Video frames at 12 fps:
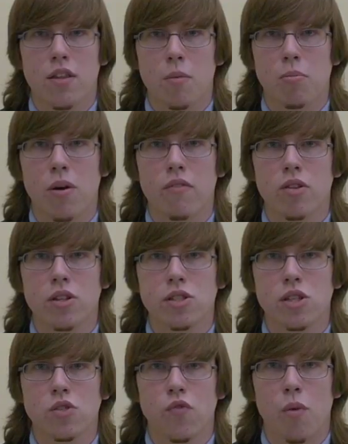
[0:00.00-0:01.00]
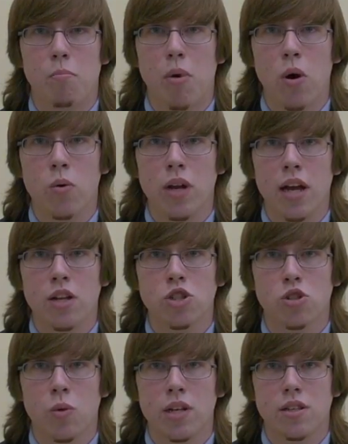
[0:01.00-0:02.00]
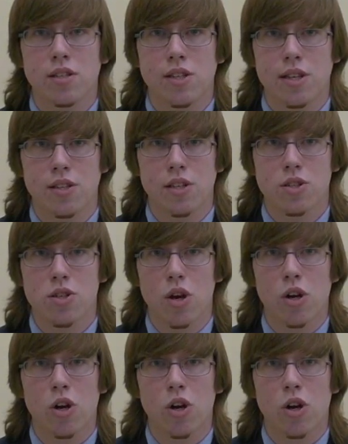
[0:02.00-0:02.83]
that prevalences for bone and joint diseases